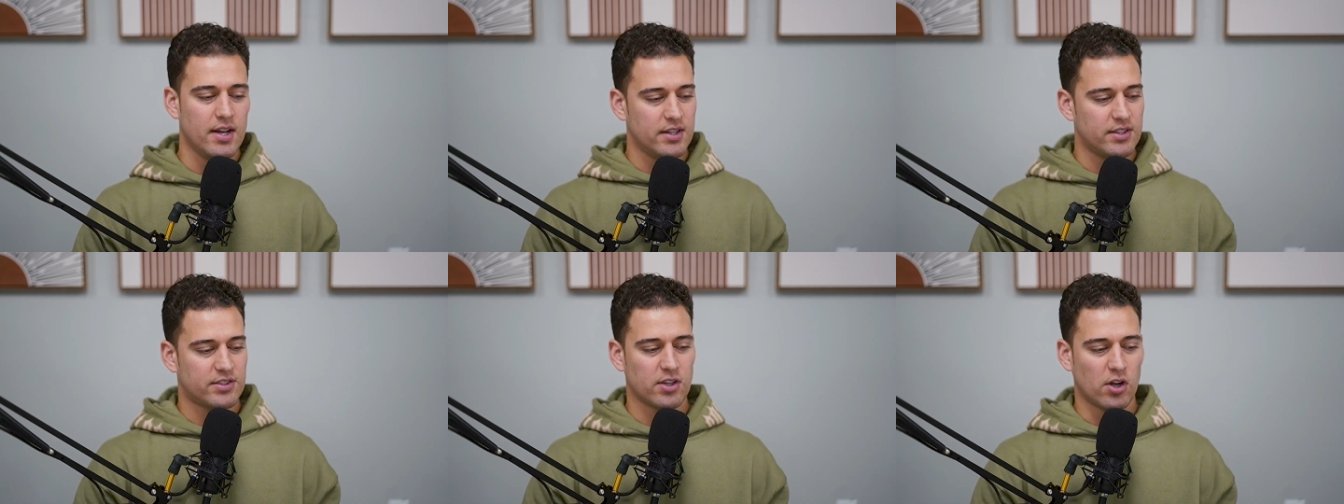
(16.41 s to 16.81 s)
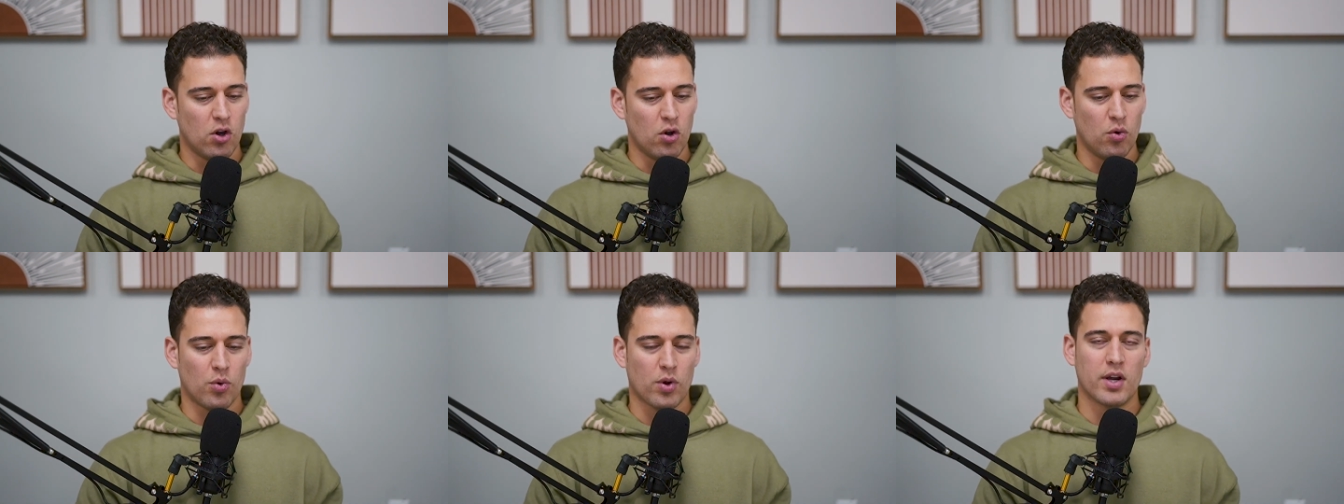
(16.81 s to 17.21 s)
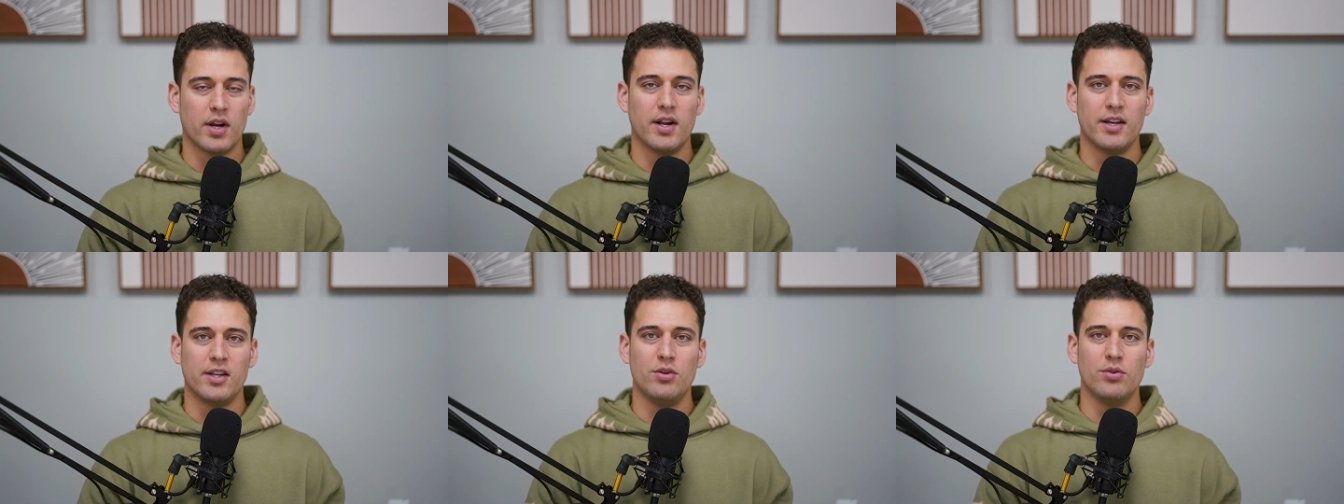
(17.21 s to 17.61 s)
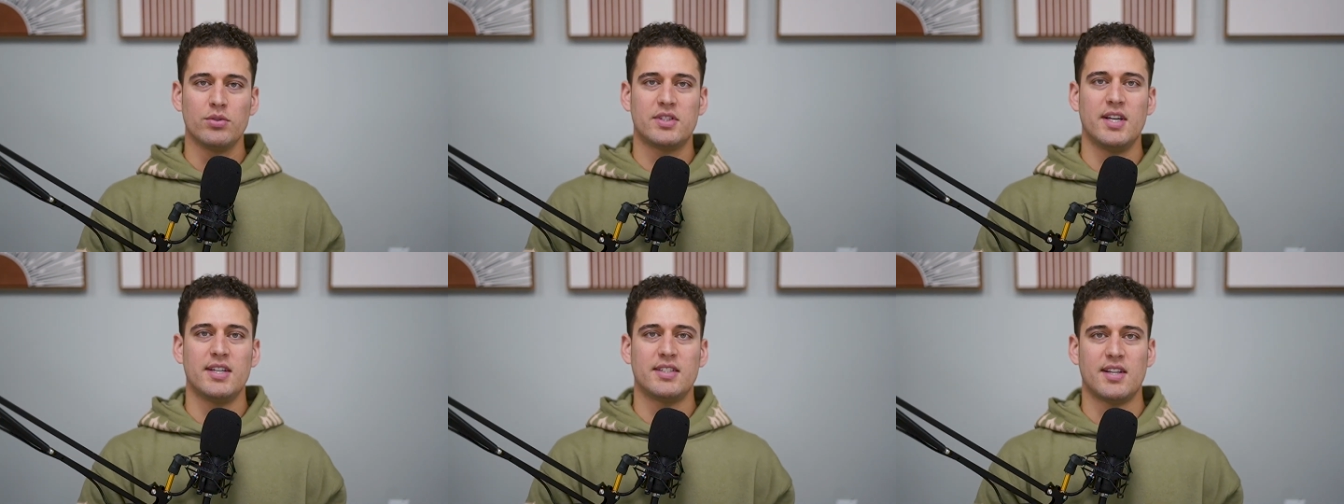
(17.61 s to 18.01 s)
So we're gonna use
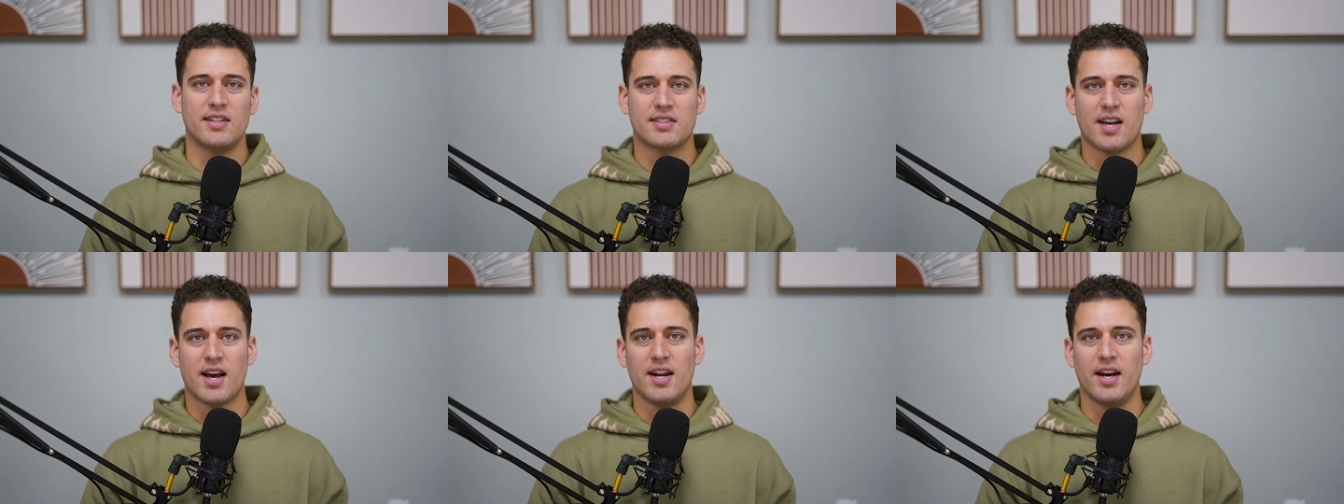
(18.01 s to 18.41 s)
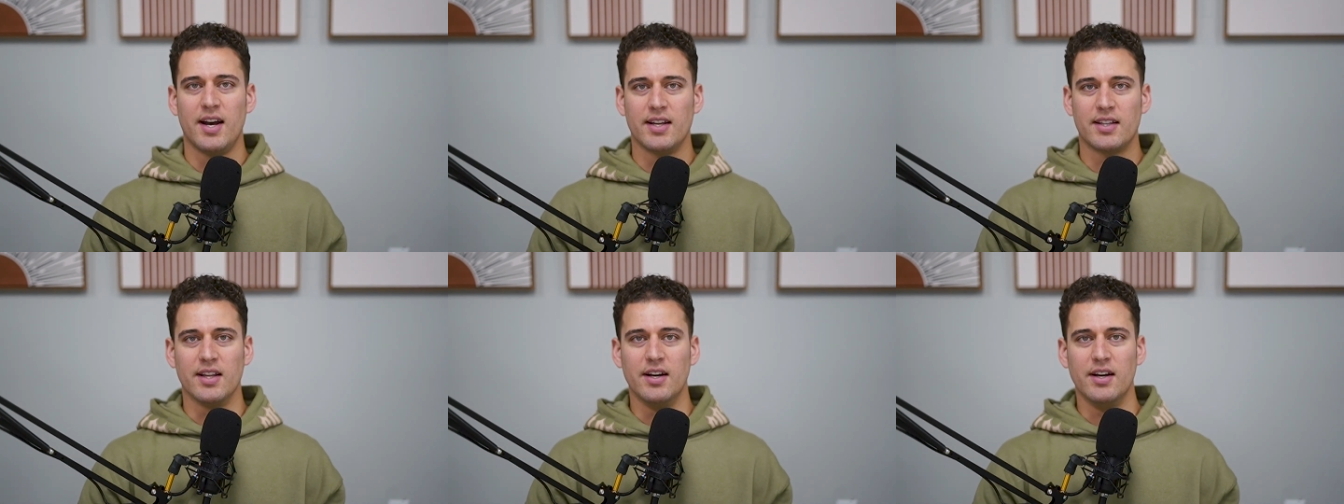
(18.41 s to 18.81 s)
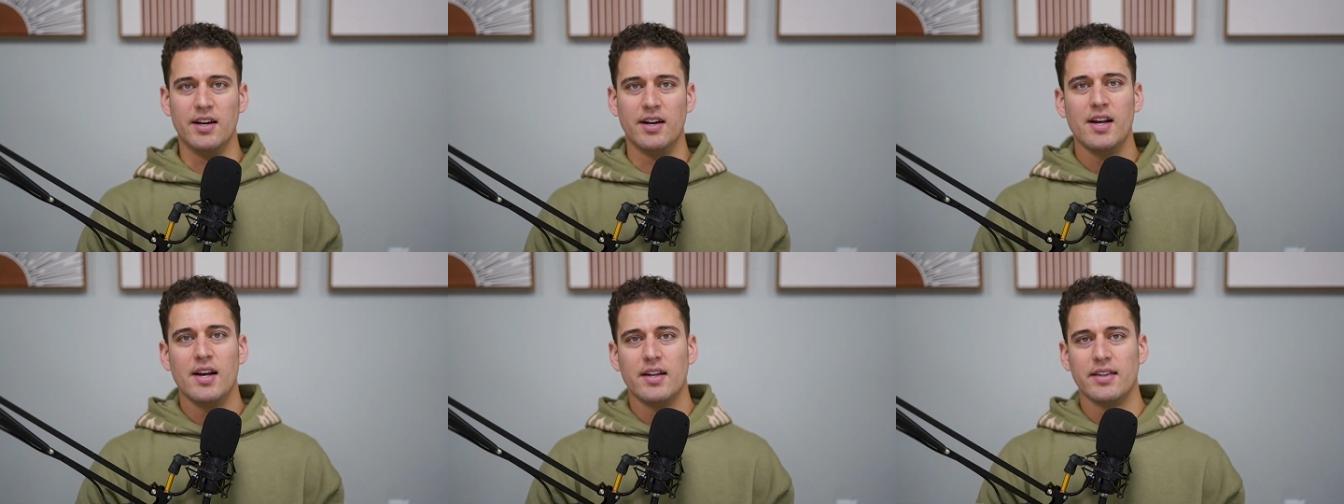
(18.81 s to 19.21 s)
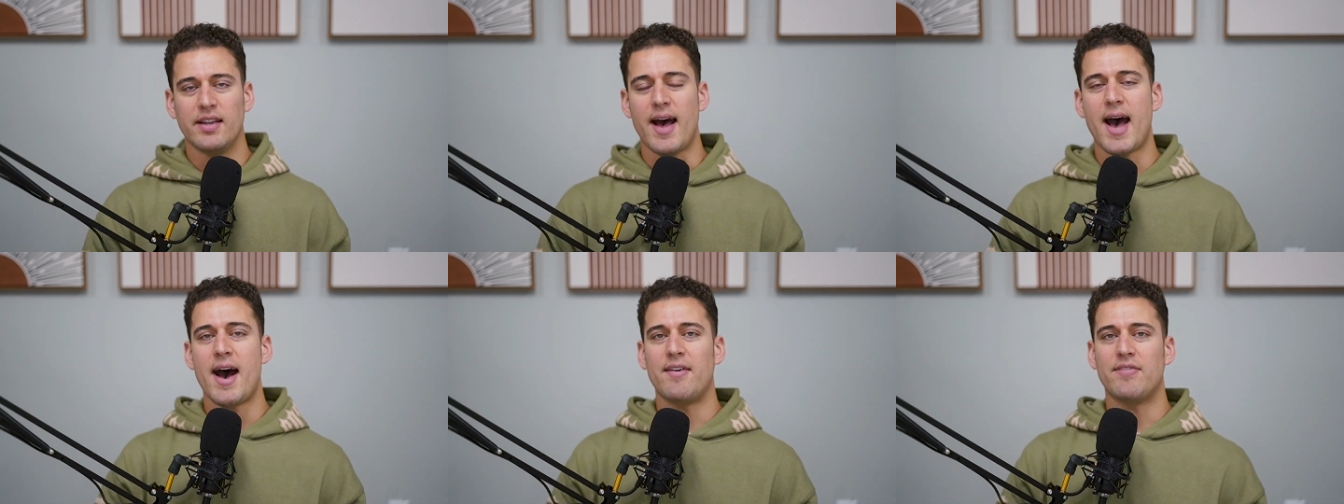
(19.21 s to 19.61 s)
this as kind of like the
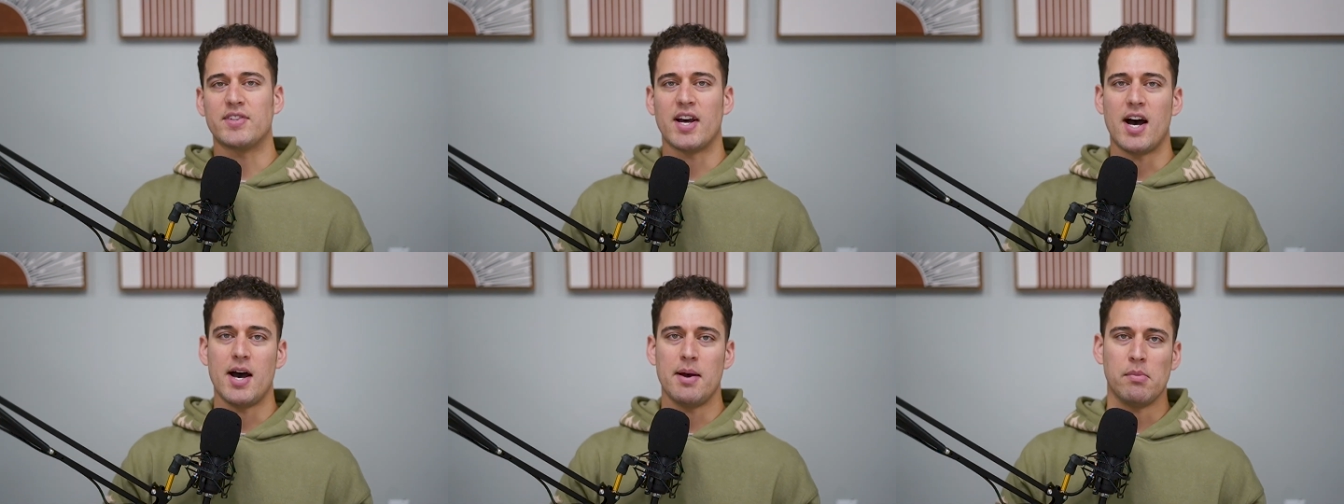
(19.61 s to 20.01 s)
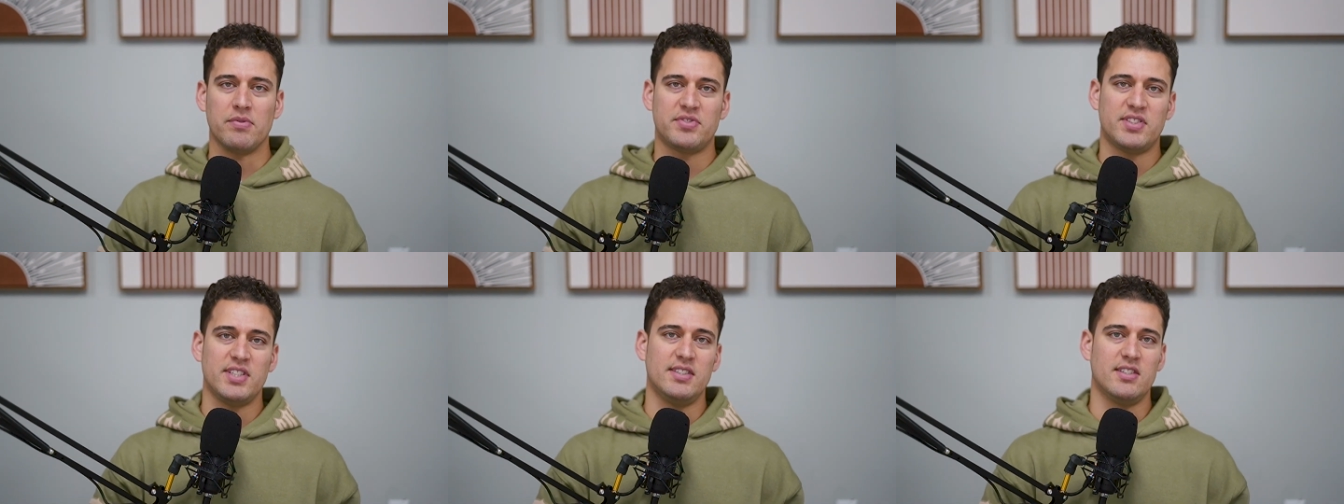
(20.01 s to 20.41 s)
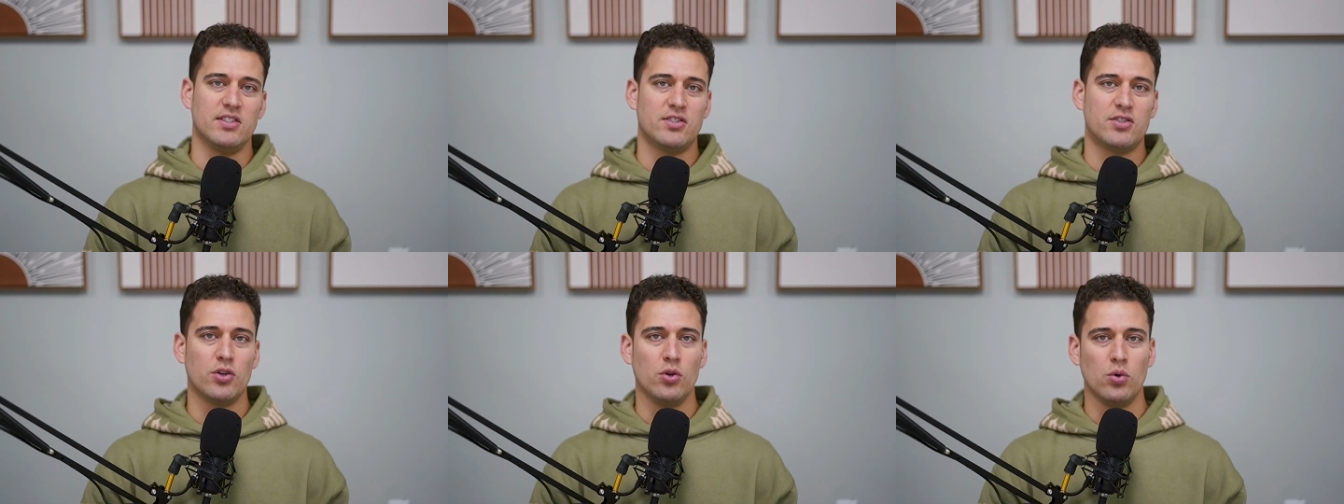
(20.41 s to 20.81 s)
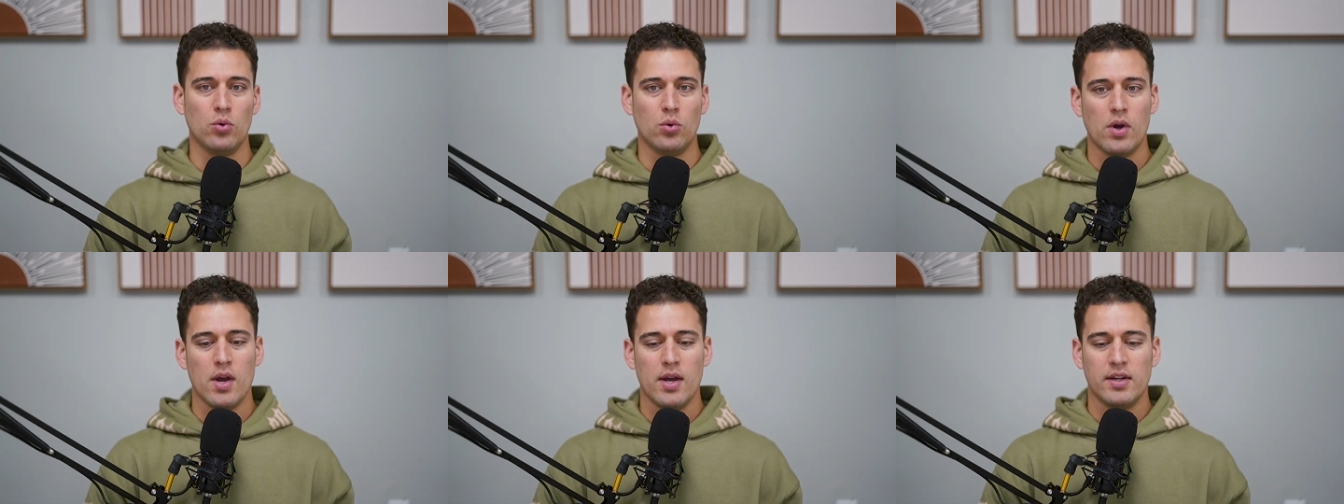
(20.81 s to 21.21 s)
halftime of season 2.